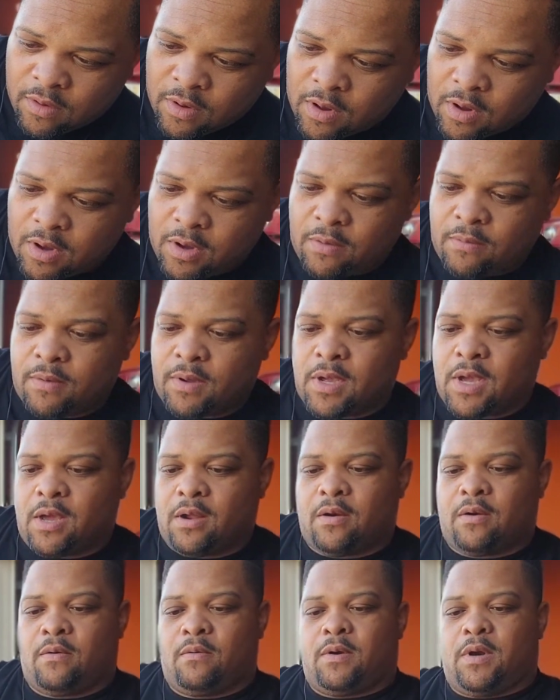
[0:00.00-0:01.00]
All right, we
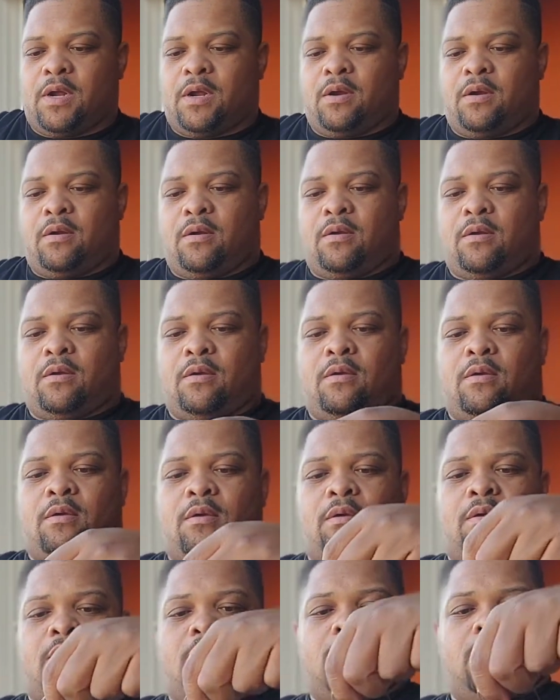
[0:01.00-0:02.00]
got her on there,
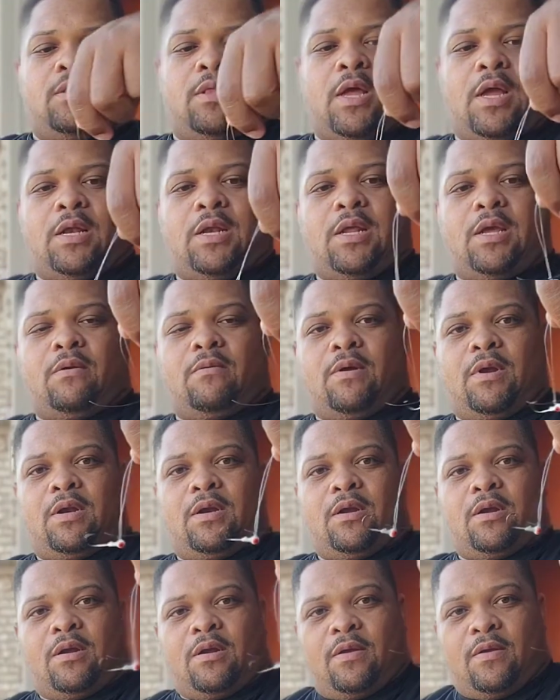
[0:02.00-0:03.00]
like that right
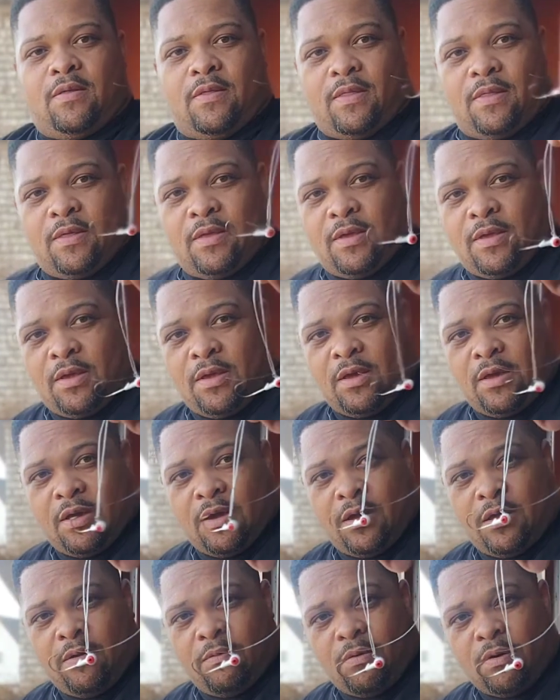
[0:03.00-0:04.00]
there.
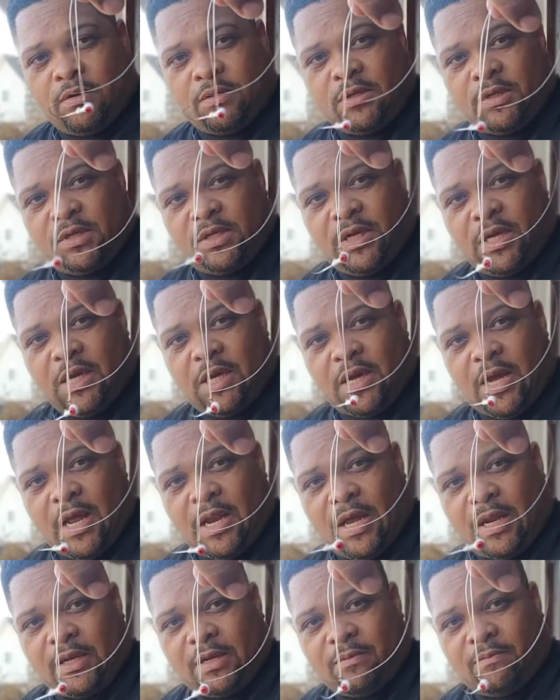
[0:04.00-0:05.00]
Now you want your jig, I
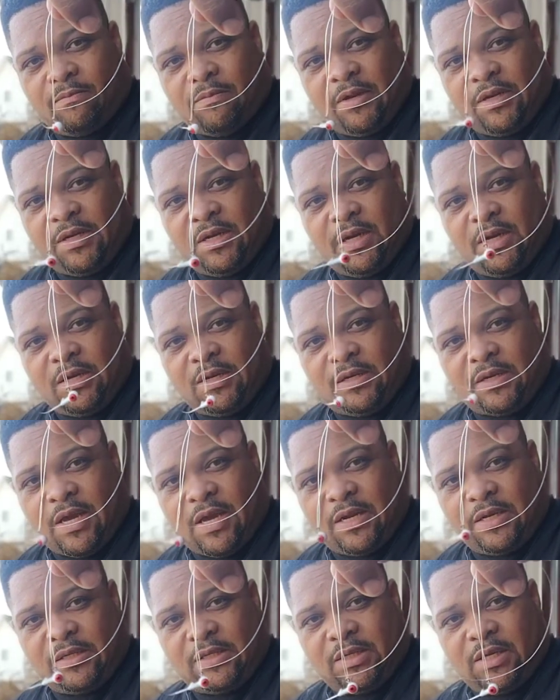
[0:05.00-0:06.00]
like my jig to
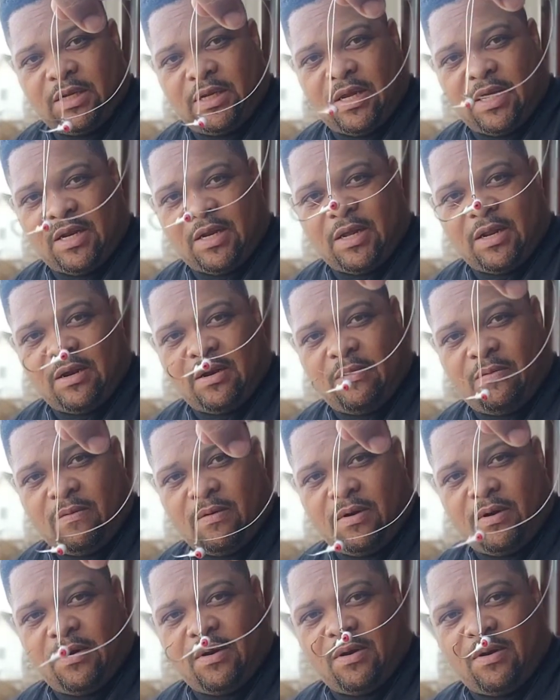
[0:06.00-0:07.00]
kind of sit like that in the
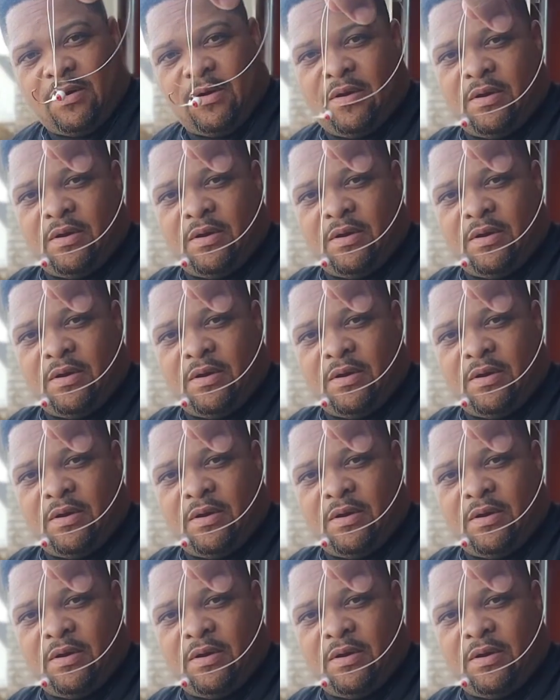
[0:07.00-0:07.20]
water.